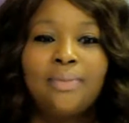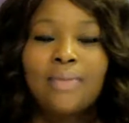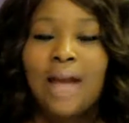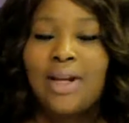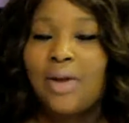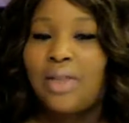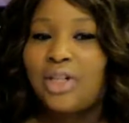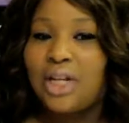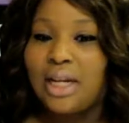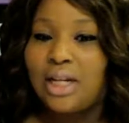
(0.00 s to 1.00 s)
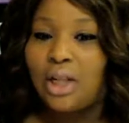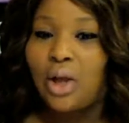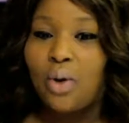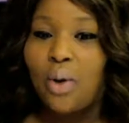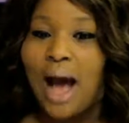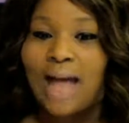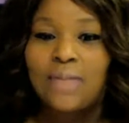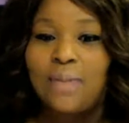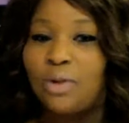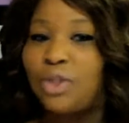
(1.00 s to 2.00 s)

I know that she did a local hospital.